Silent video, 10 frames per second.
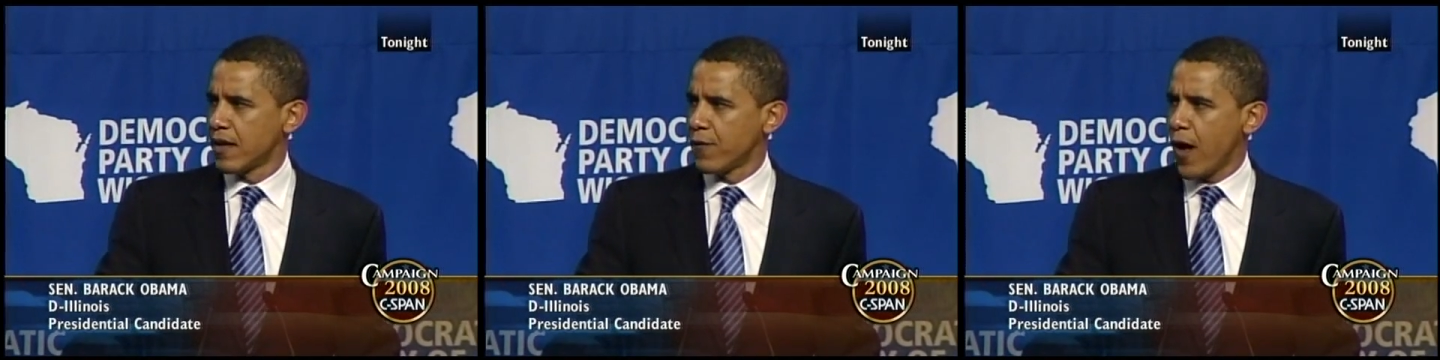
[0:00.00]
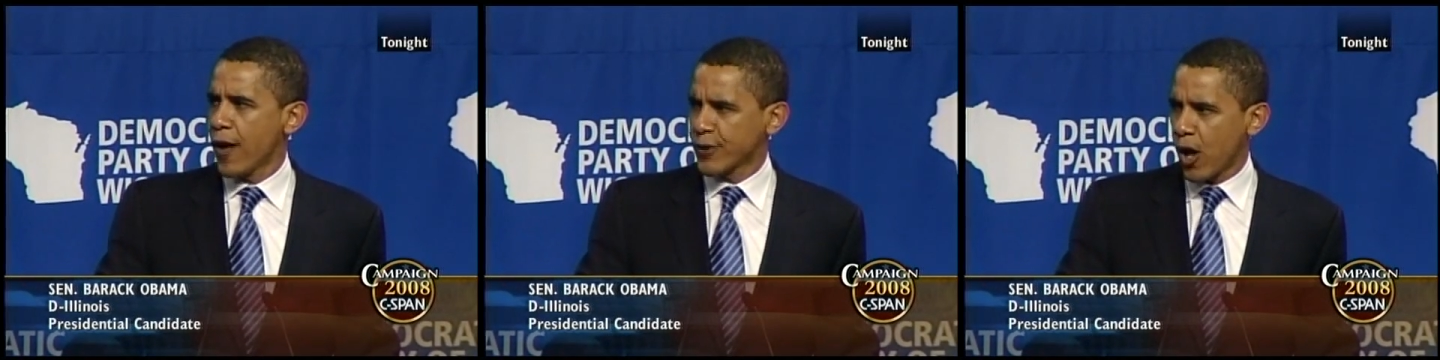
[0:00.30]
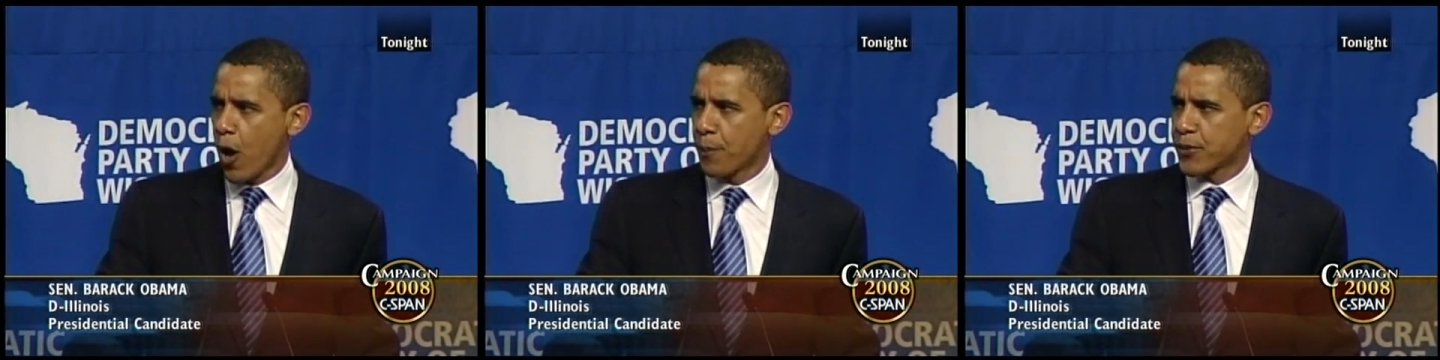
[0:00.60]
False
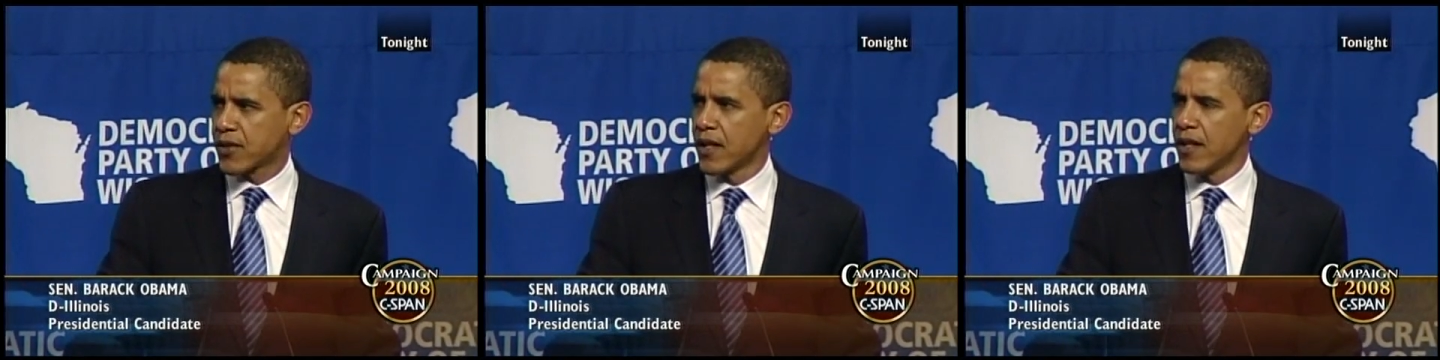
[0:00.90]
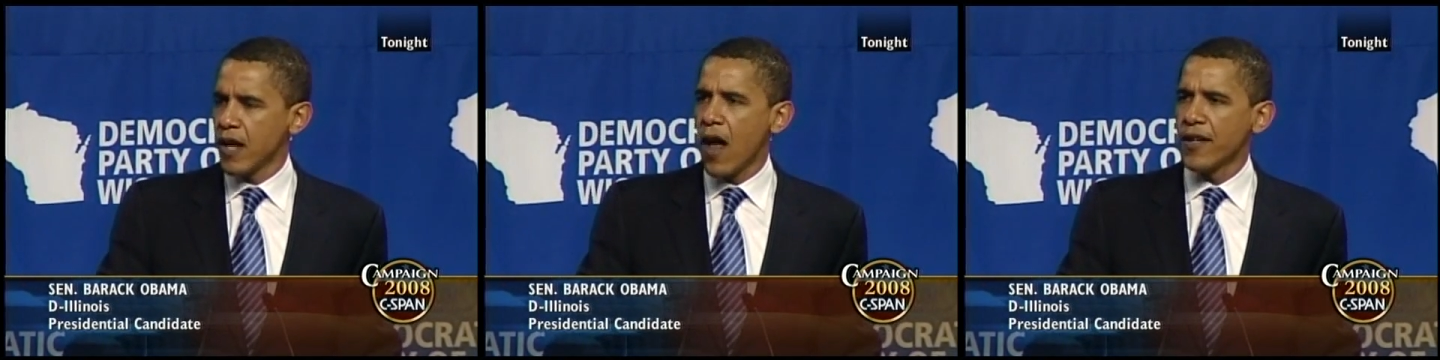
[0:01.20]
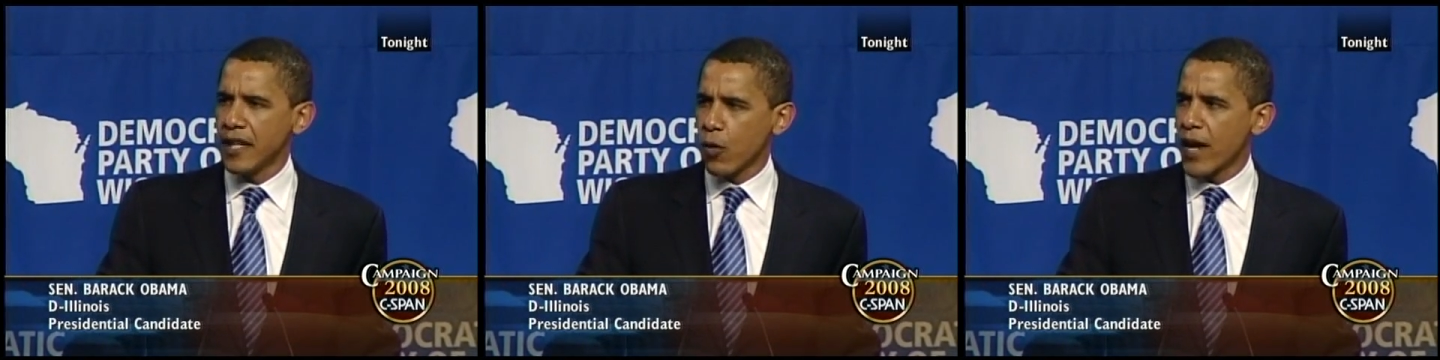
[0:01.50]
hopes. Y'all
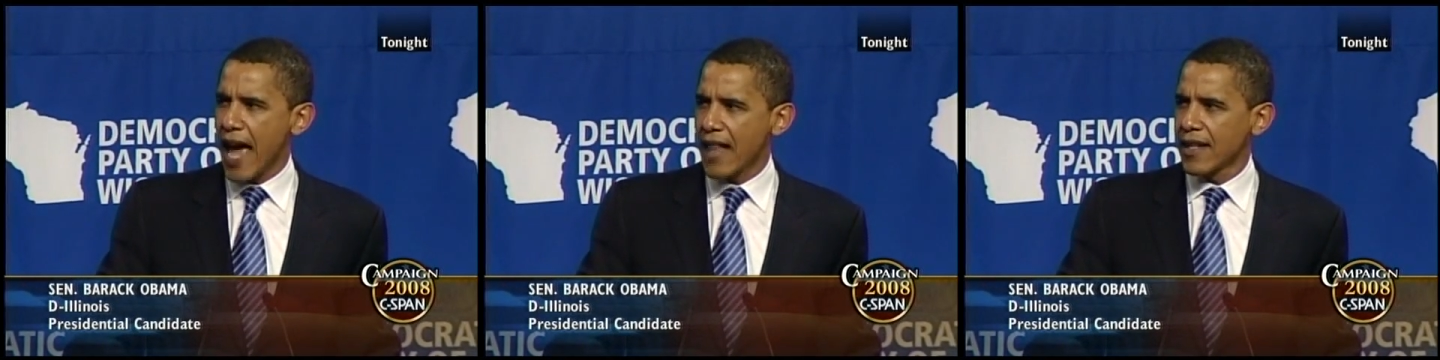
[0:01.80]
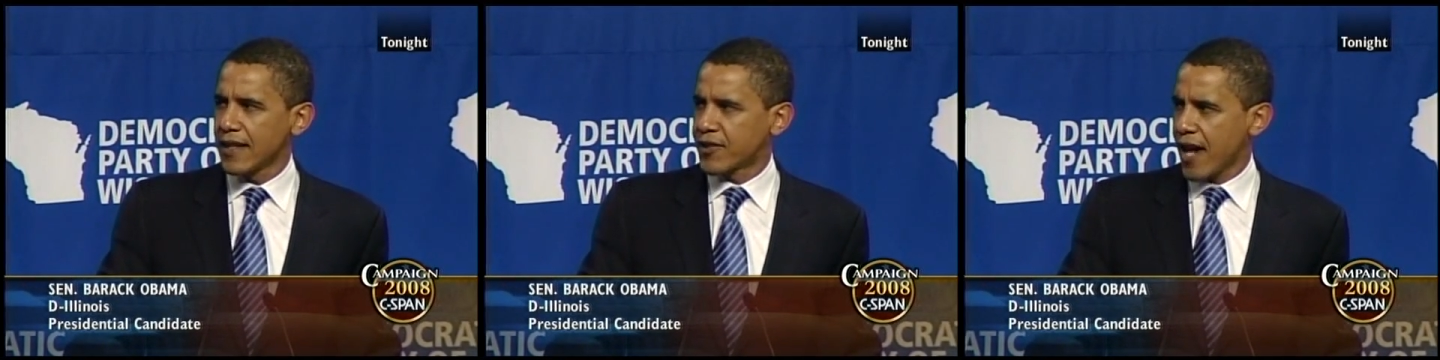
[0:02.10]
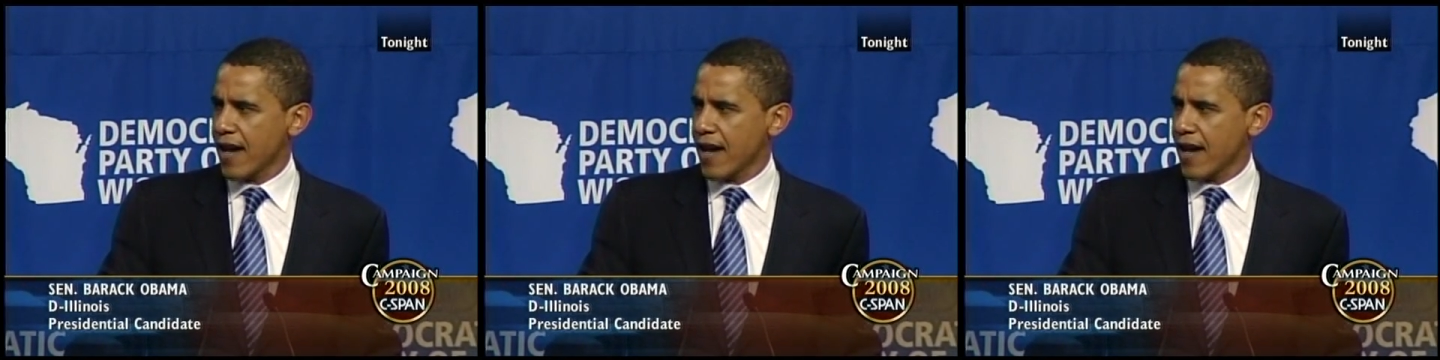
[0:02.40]
need a reality check.